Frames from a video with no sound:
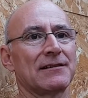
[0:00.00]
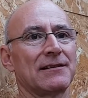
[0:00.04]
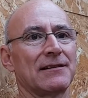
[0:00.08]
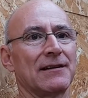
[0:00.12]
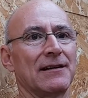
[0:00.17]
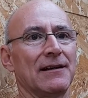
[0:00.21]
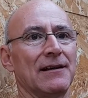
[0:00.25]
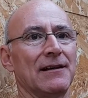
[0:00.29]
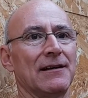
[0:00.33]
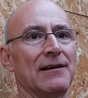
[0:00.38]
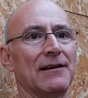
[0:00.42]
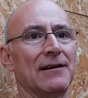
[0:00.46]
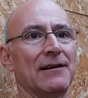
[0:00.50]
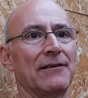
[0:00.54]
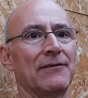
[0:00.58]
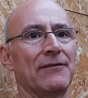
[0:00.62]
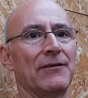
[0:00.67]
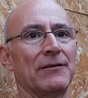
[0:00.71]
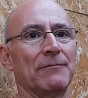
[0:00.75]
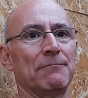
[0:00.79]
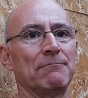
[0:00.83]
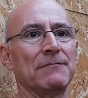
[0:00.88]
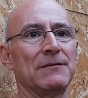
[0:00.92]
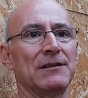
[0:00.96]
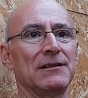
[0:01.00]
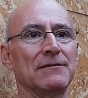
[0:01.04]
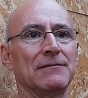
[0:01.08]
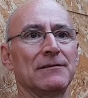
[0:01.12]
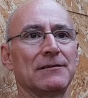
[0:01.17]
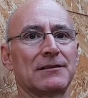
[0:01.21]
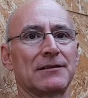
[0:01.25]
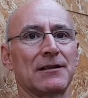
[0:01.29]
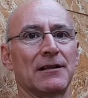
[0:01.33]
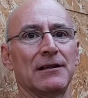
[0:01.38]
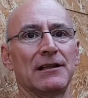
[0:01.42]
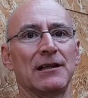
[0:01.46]

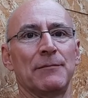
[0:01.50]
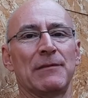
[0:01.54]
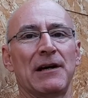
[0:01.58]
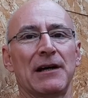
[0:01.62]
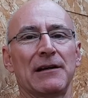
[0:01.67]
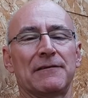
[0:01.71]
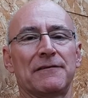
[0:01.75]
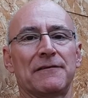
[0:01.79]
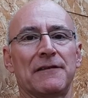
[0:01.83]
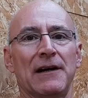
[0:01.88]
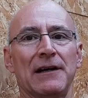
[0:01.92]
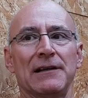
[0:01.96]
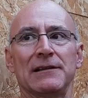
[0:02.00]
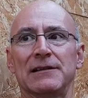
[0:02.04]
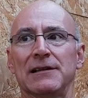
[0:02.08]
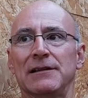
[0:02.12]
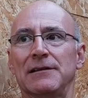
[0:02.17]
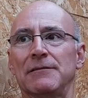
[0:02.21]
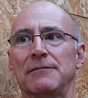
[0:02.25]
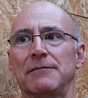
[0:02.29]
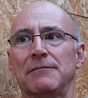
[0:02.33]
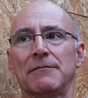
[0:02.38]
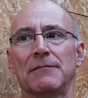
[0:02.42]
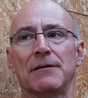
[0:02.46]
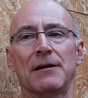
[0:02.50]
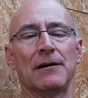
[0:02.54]
that you might find in